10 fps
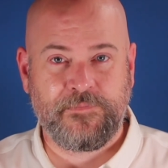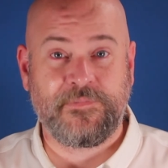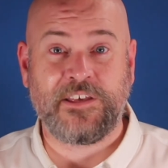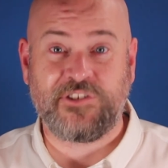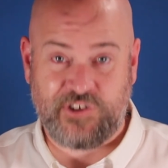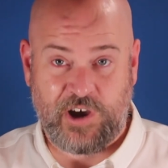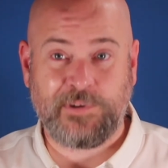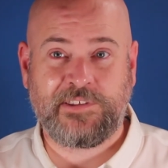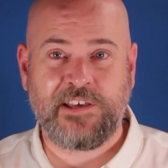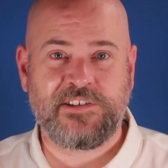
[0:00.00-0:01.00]
They saw
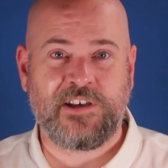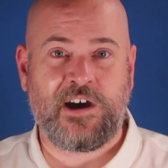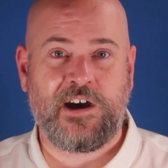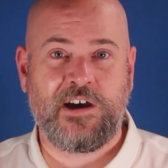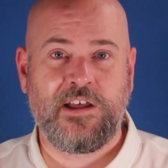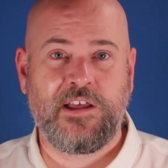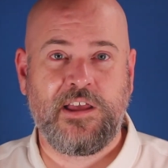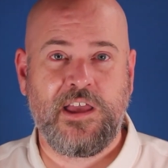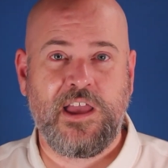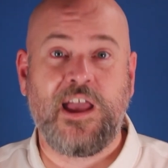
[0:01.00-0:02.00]
what they saw,
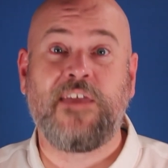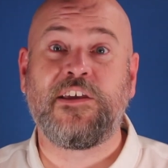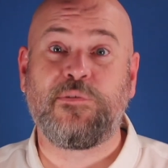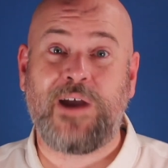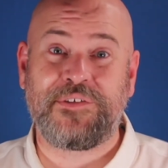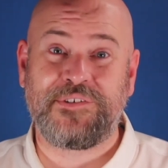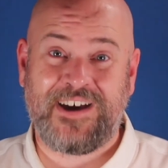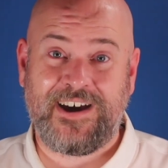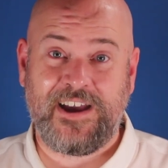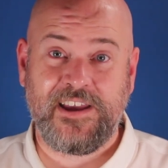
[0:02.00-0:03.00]
and they'd rather
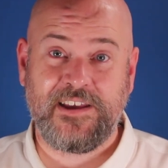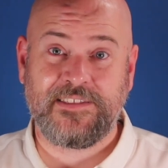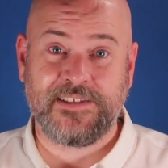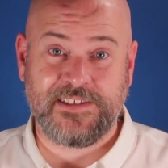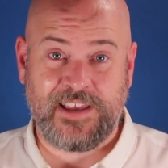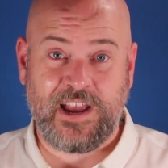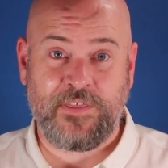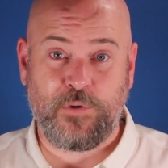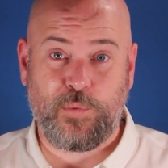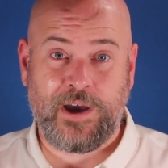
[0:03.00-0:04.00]
die than say
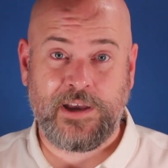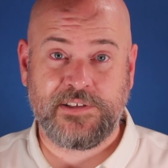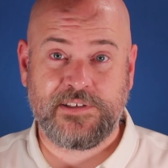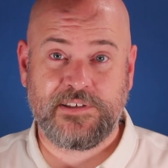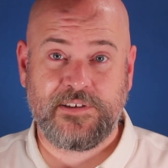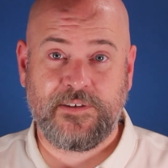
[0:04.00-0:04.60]
otherwise.